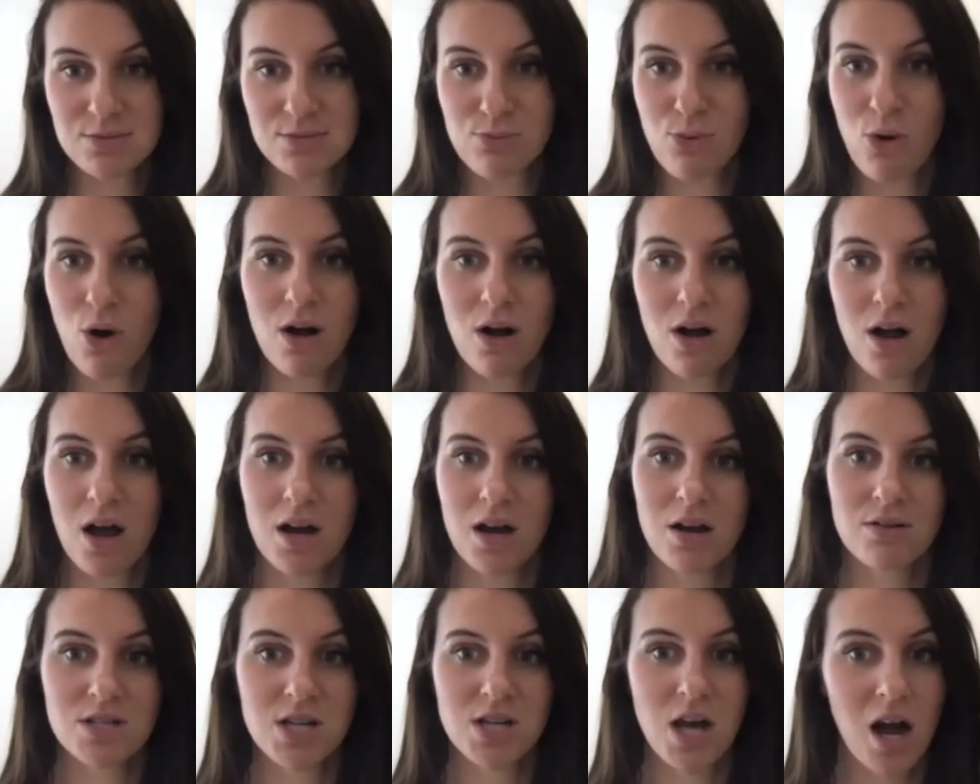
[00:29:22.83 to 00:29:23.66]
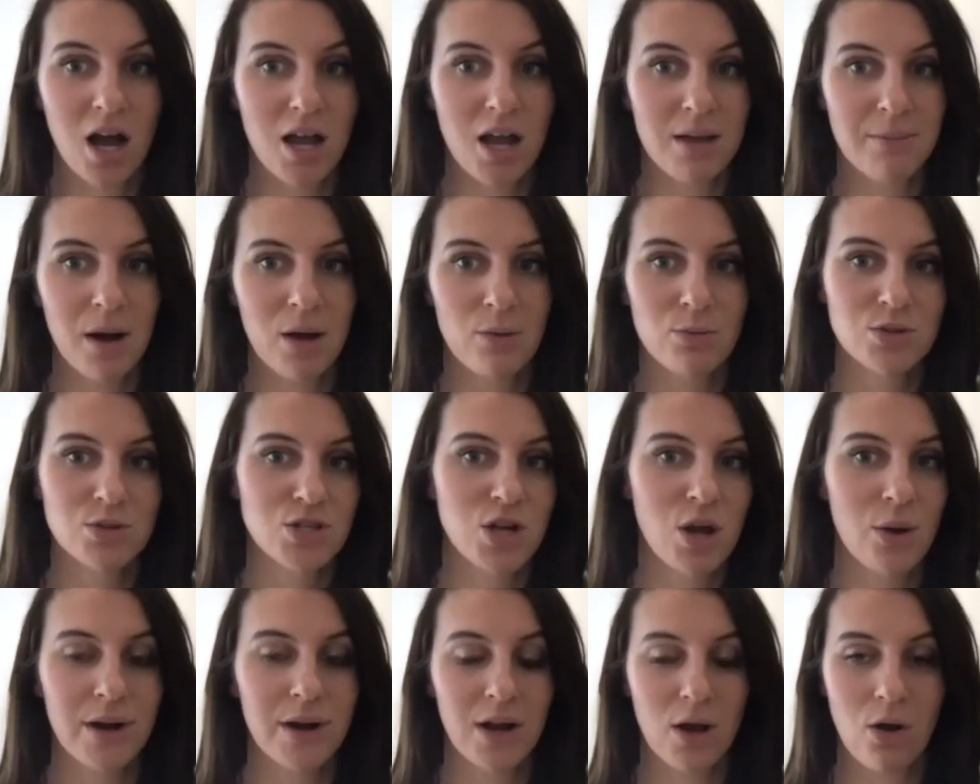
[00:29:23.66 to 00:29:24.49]
what kind of time I would
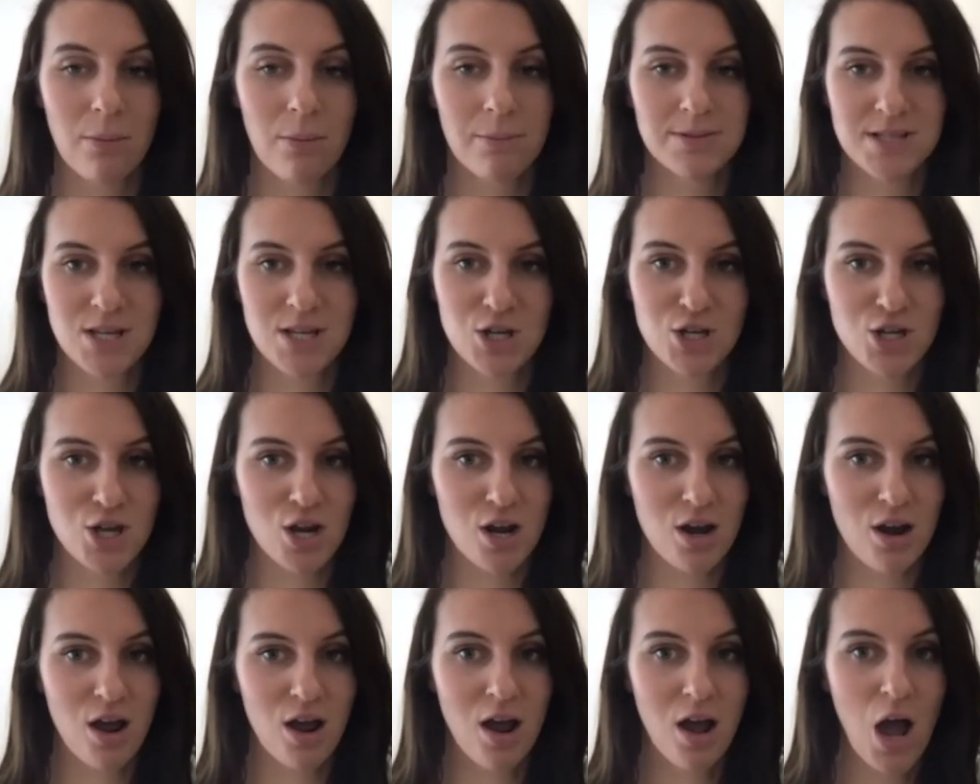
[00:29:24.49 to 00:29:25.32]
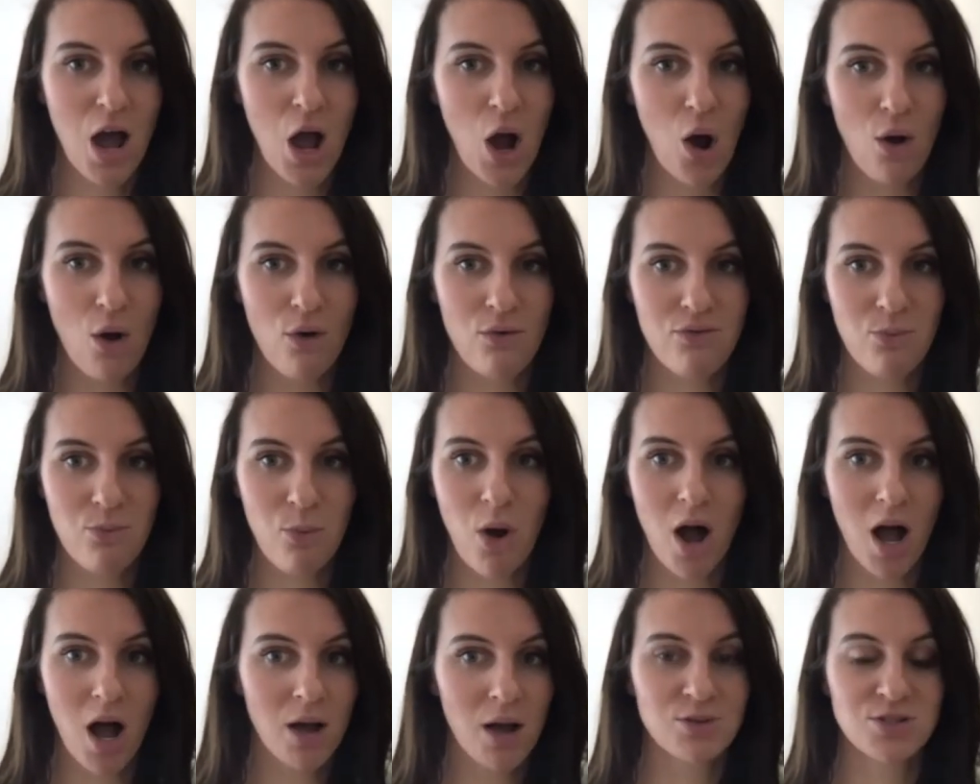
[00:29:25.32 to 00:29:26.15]
go in a competition off
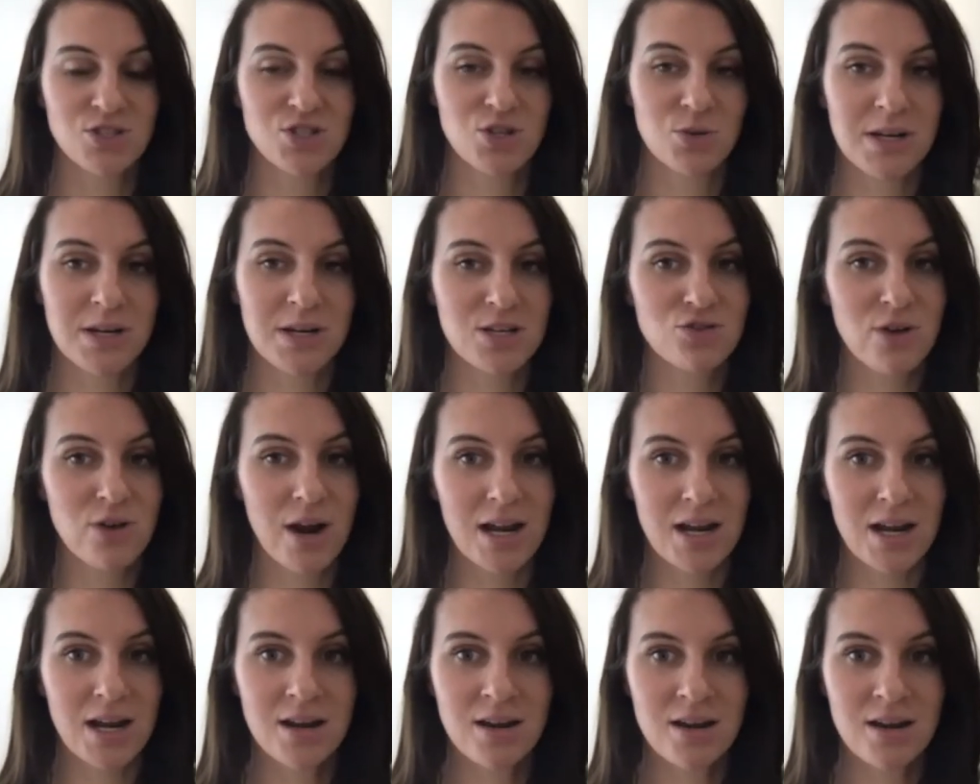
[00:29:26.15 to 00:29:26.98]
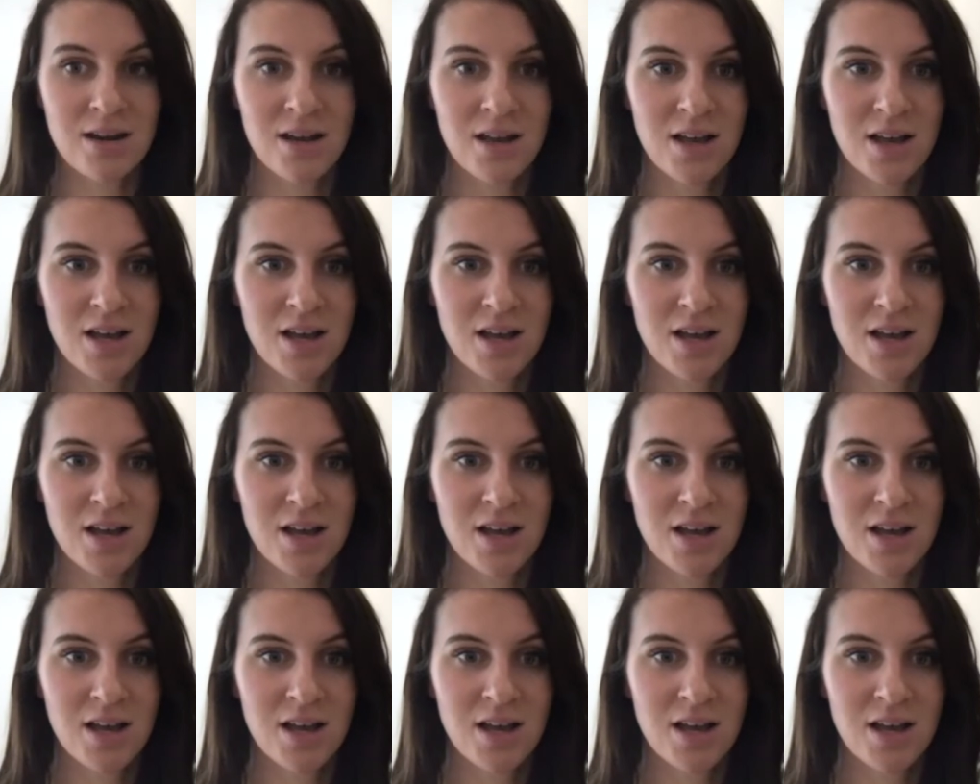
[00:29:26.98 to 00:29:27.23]
what I was doing in training.